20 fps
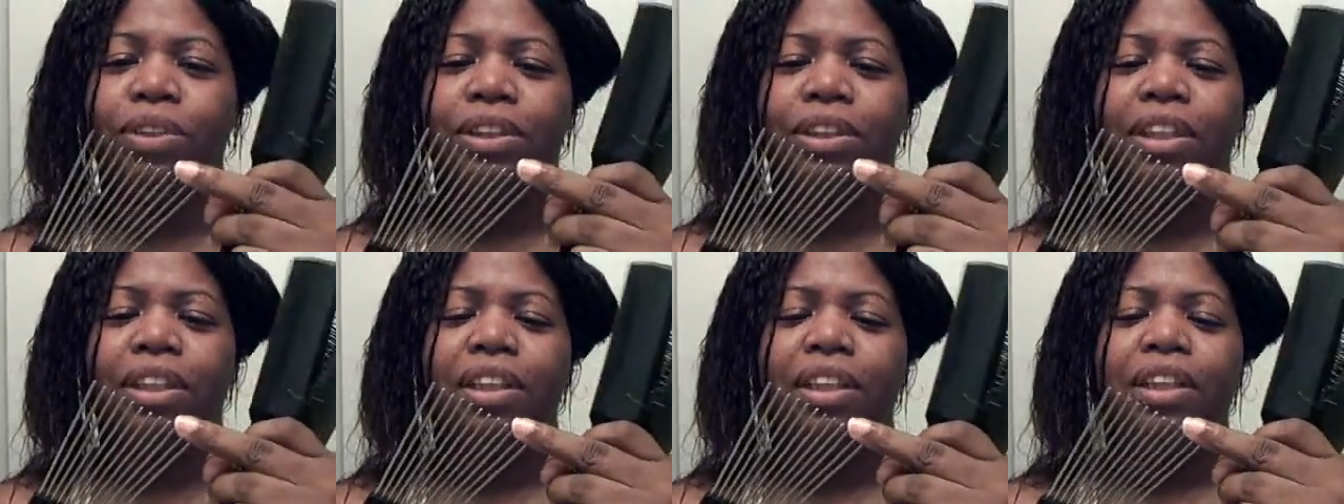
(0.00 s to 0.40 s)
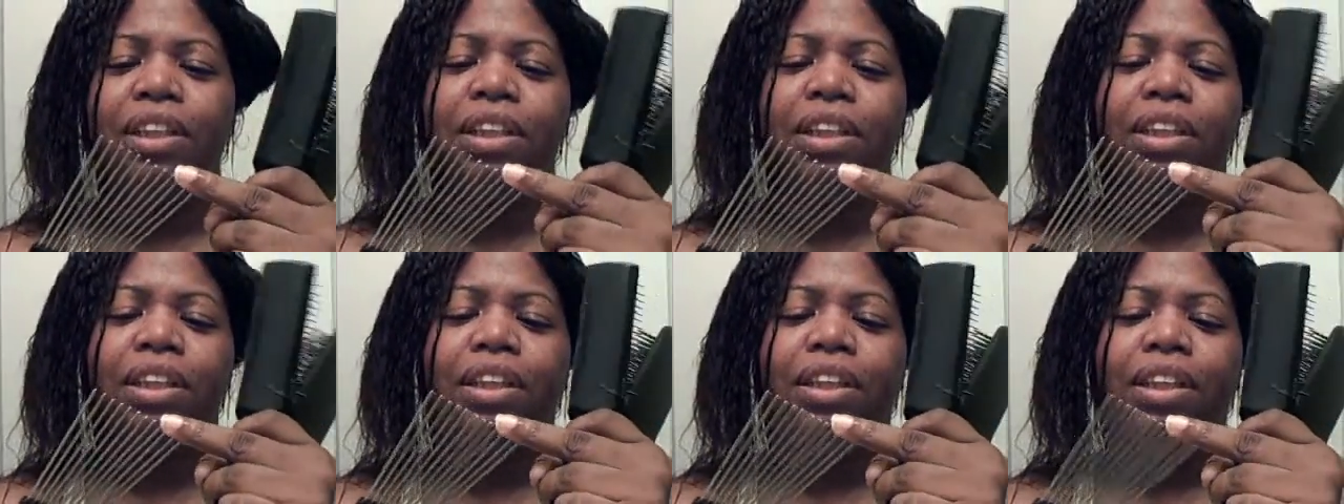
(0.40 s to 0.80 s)
because it
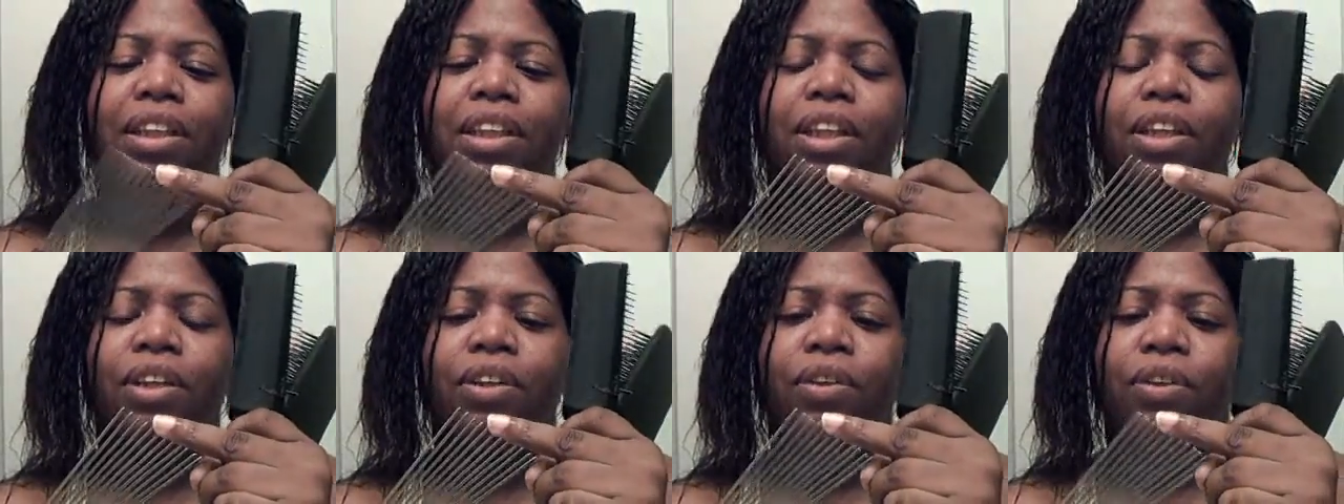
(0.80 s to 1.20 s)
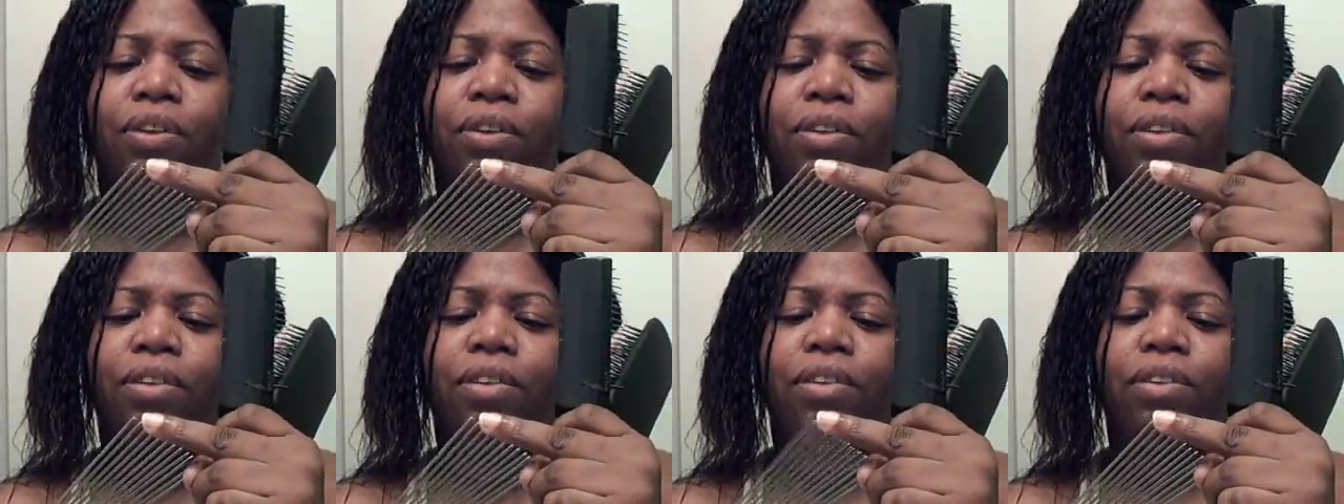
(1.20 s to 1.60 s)
was
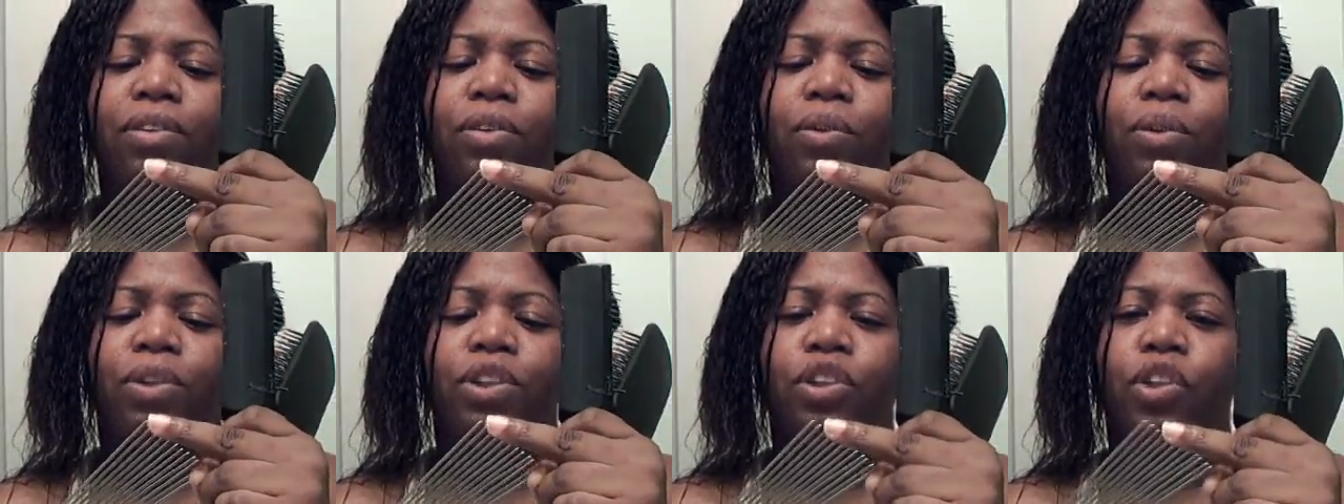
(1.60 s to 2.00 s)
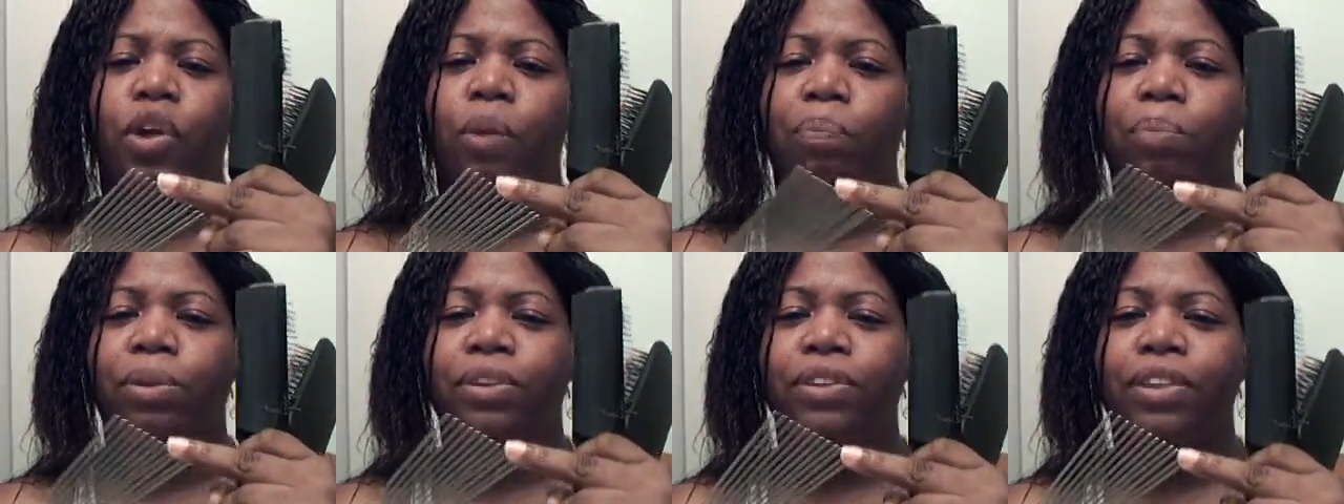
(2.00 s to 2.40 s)
thinner
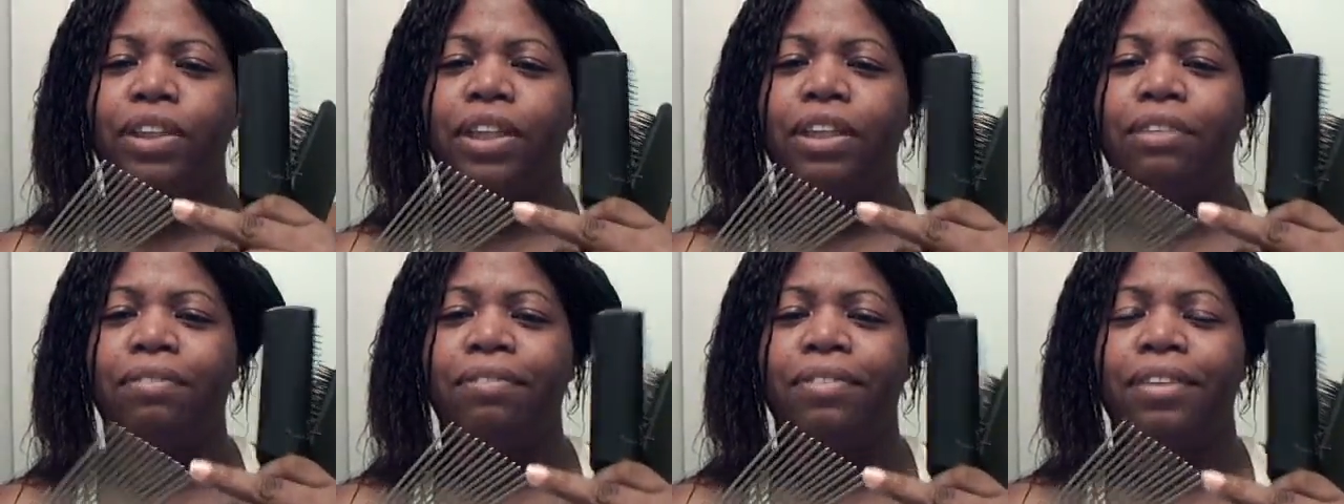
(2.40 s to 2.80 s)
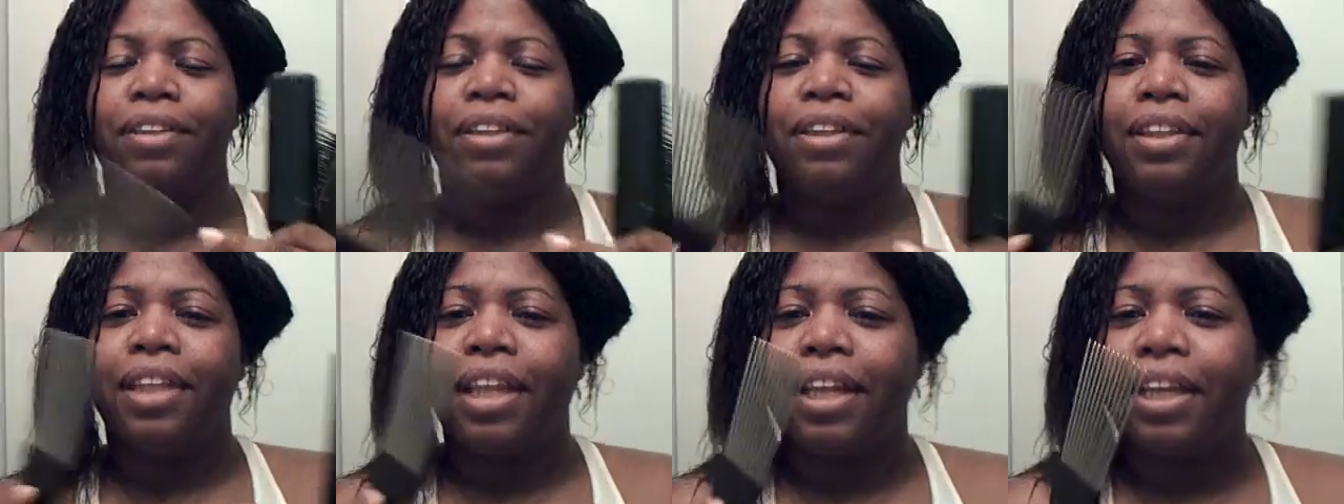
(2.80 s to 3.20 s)
or sharper
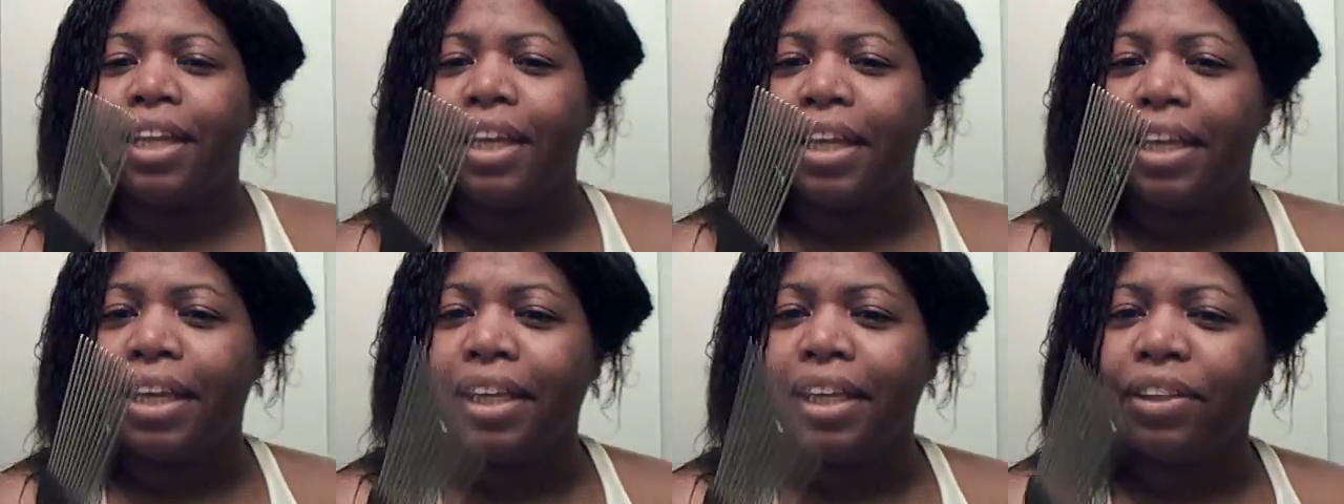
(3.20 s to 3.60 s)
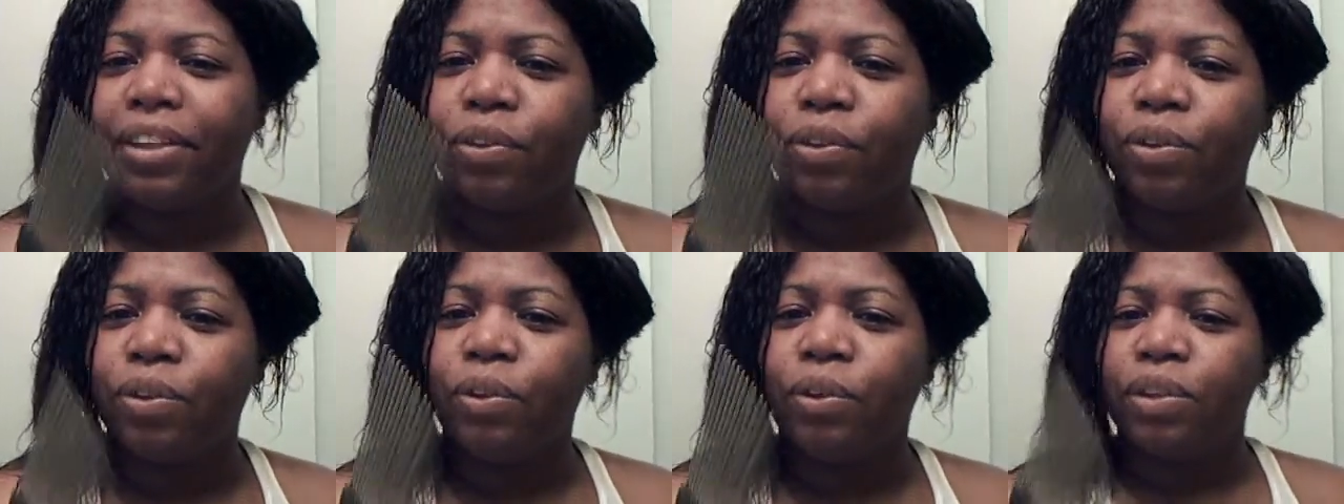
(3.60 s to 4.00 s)
teeth
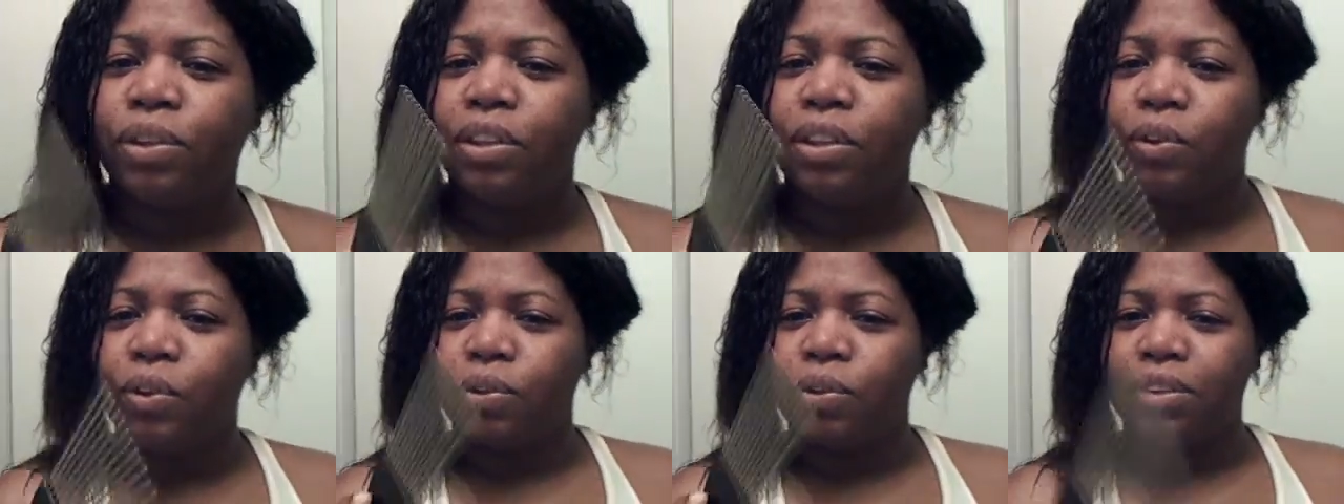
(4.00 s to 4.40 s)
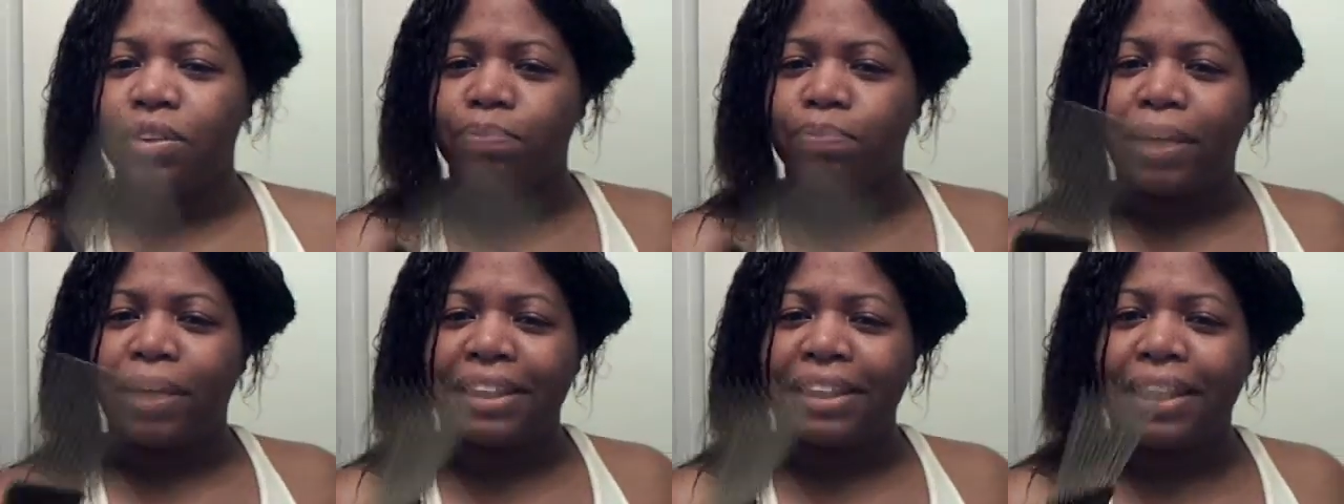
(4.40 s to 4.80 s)
that it could get through
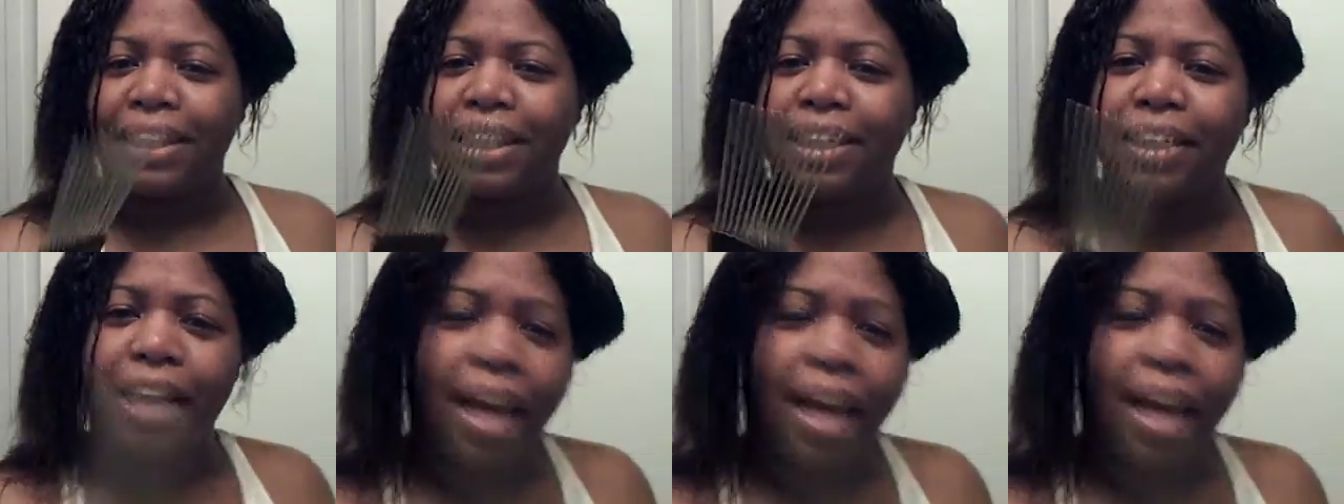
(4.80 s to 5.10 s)
those little